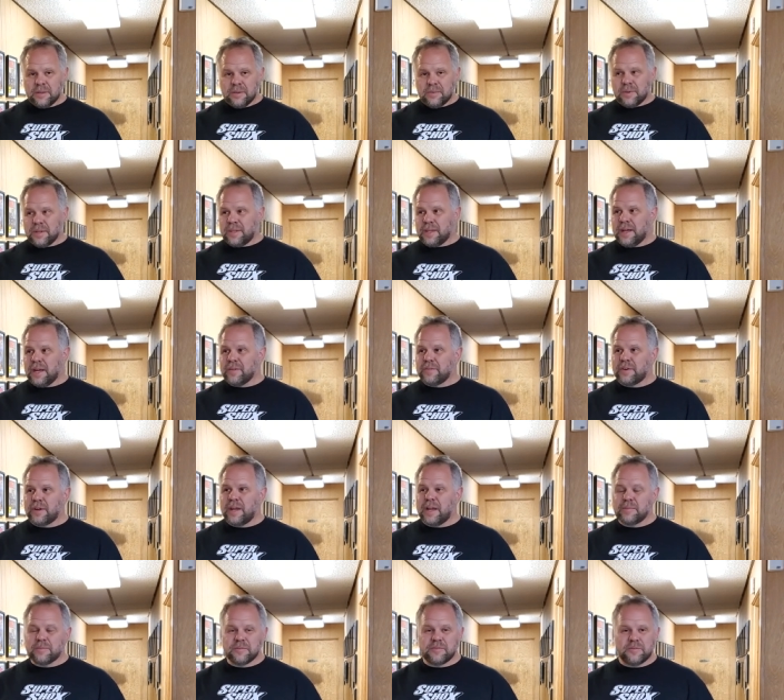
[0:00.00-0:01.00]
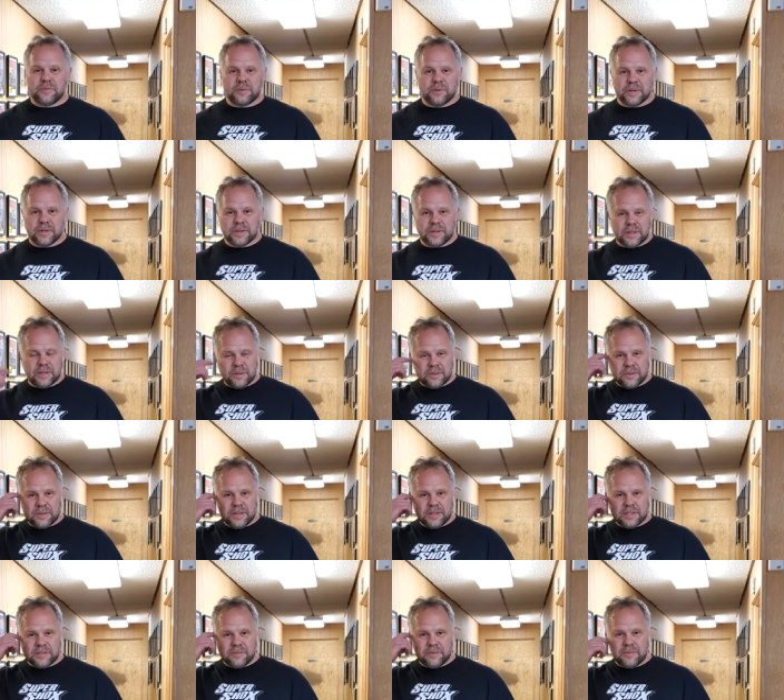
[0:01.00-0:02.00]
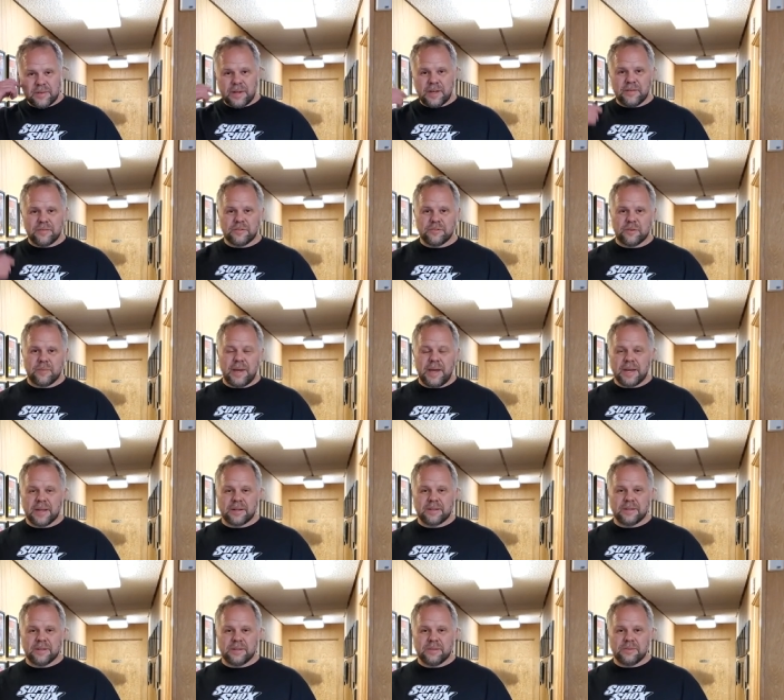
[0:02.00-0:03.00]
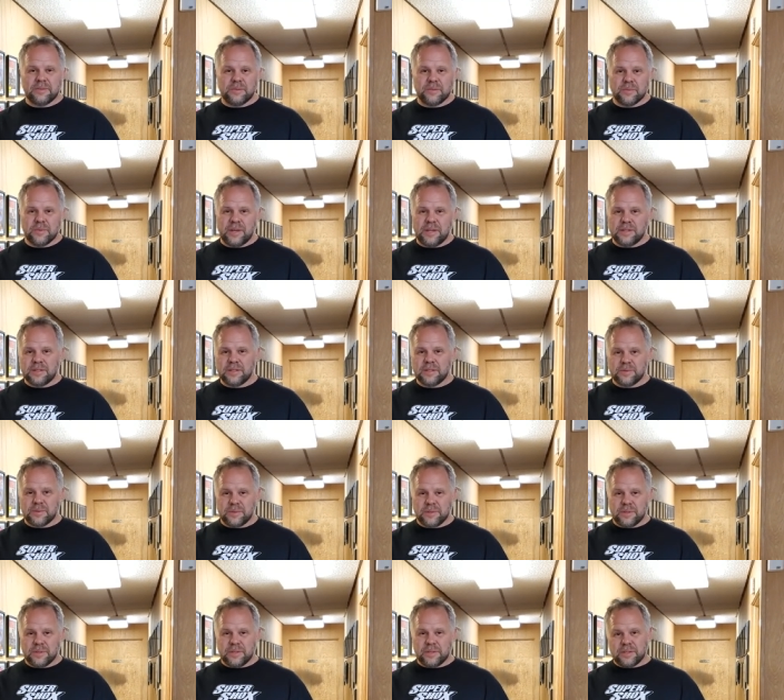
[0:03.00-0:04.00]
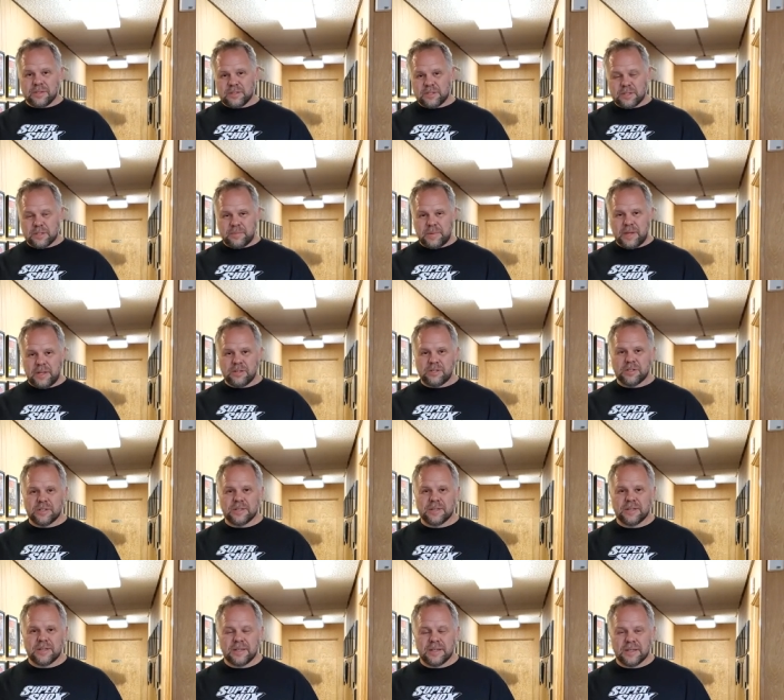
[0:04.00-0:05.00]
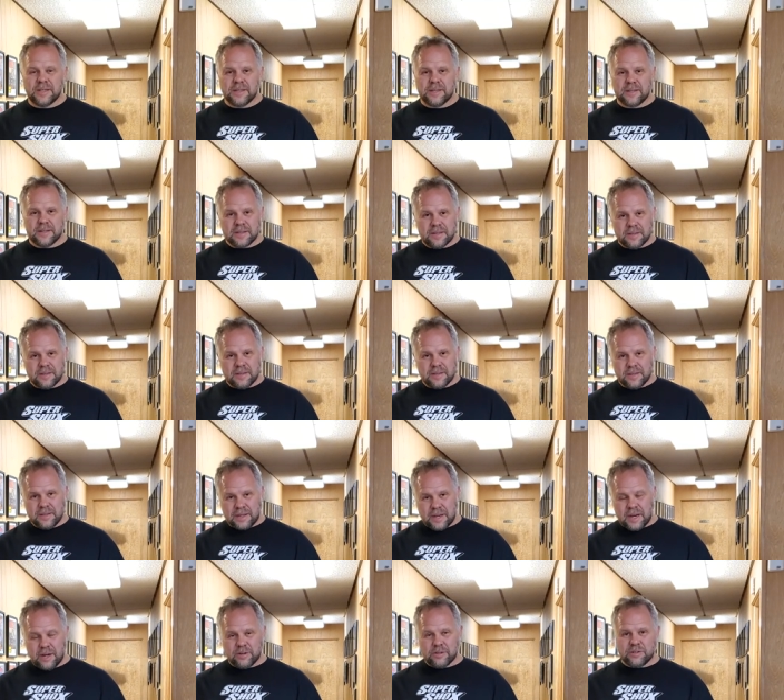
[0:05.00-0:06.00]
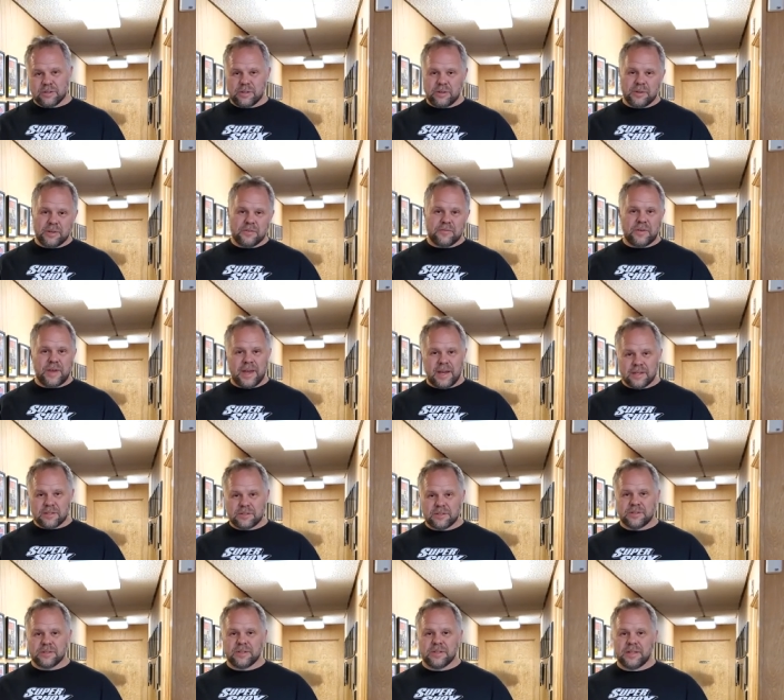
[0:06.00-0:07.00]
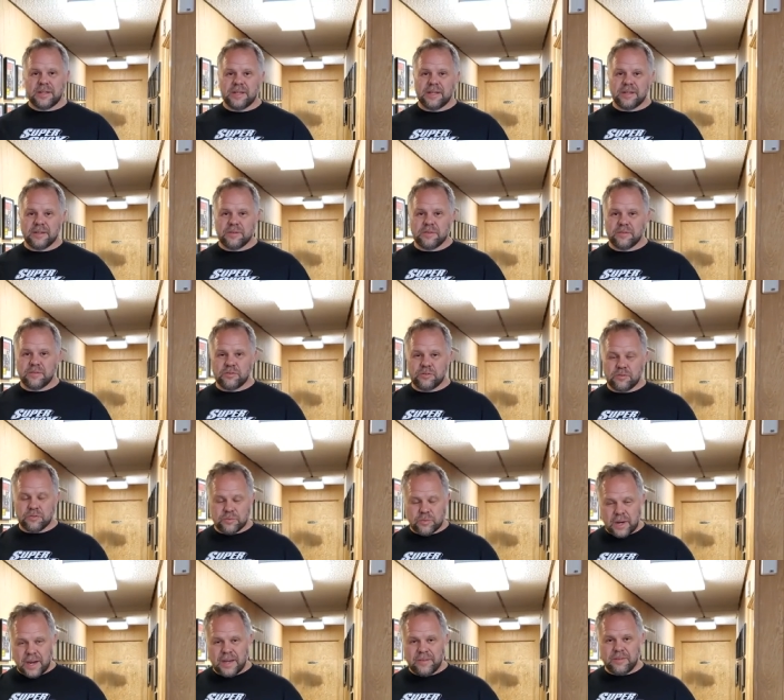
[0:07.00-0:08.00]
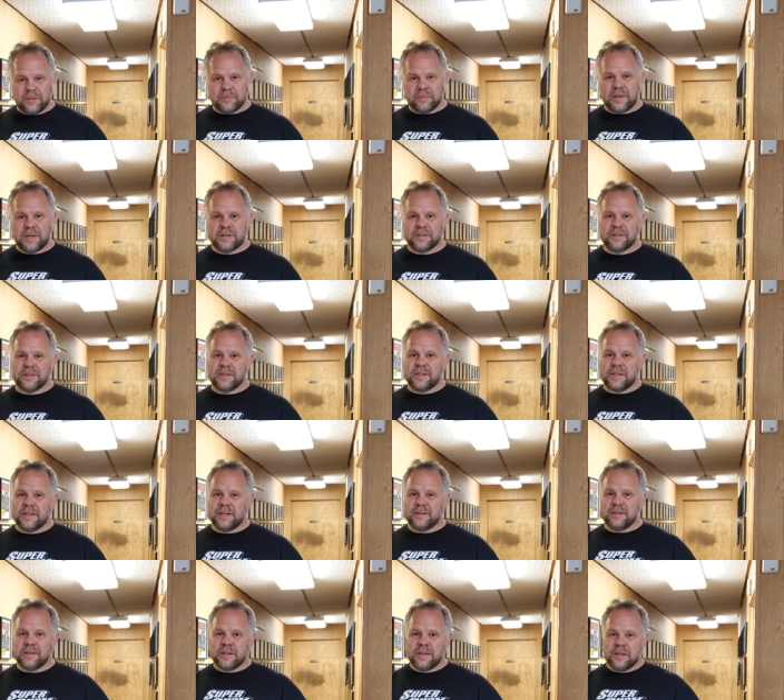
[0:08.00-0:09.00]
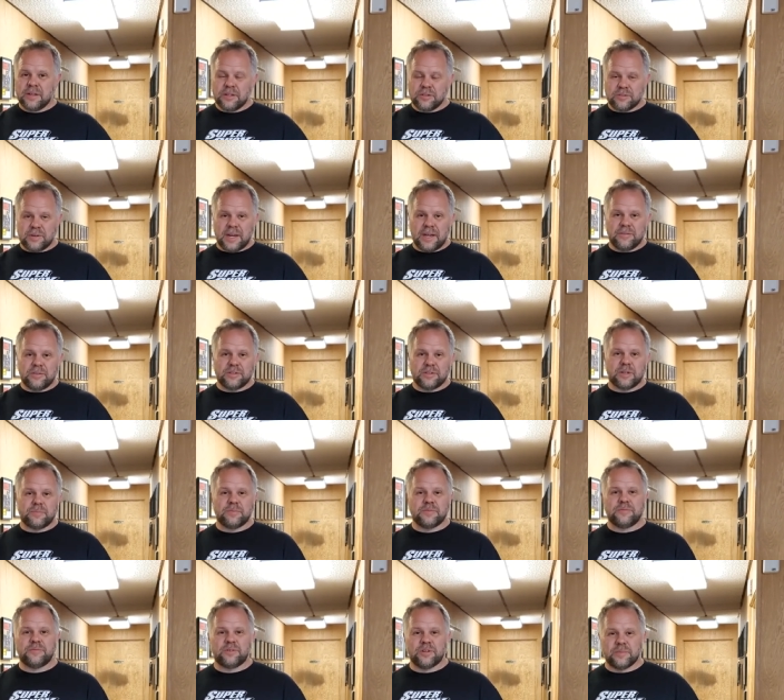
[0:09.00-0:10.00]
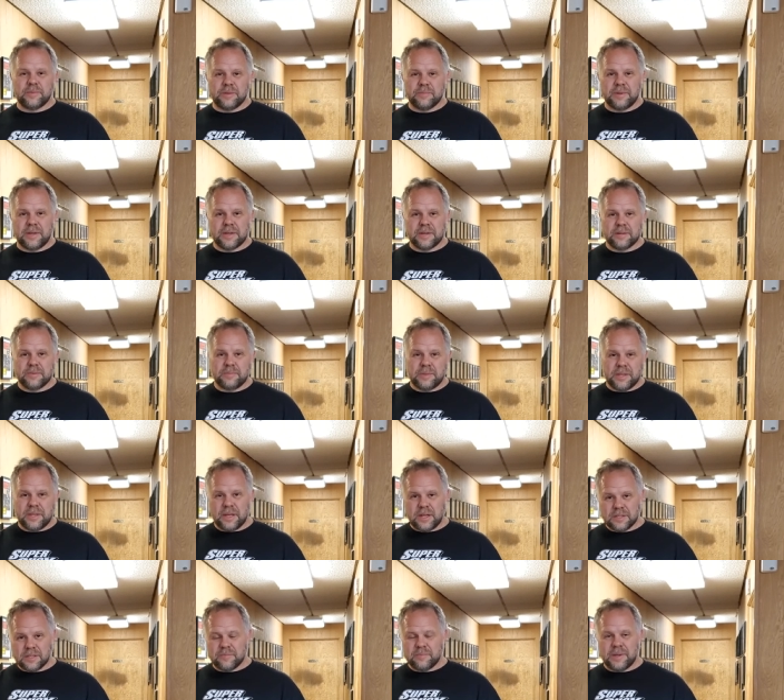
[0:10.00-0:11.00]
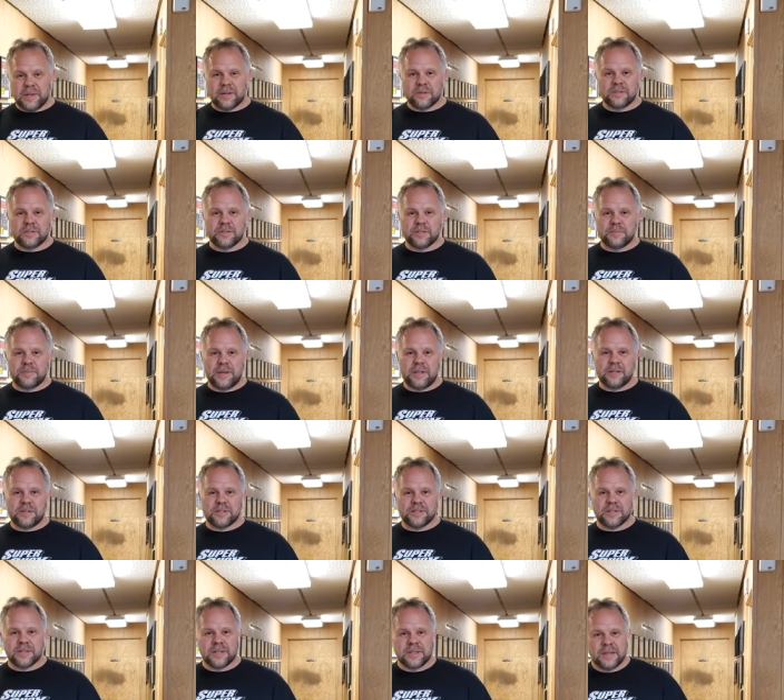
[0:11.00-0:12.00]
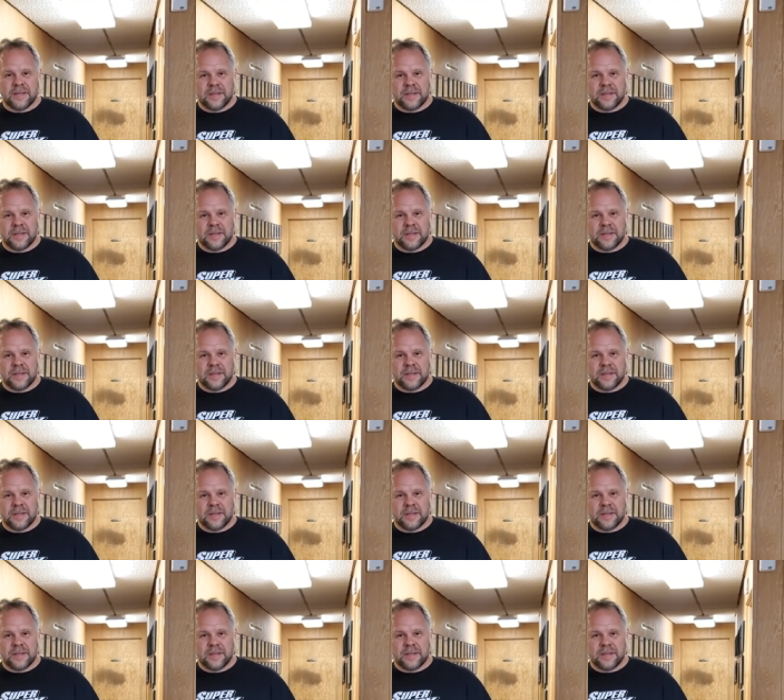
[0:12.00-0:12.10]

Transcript: what they ever had before. You know, things have evolved dramatically through the racing world in suspension and cars are going faster and driving better and drivers are performing better because of better suspension